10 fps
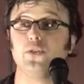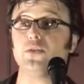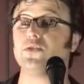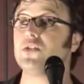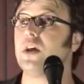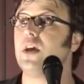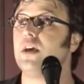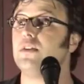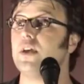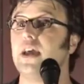tunes
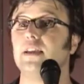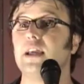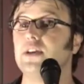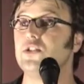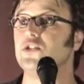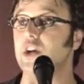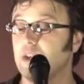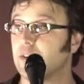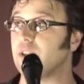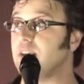than is
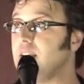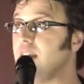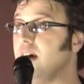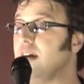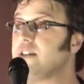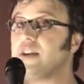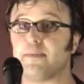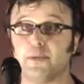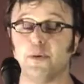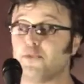generally
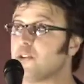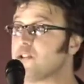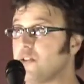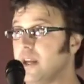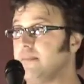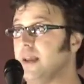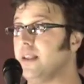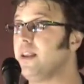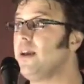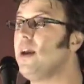acceptable for a straight
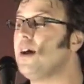man.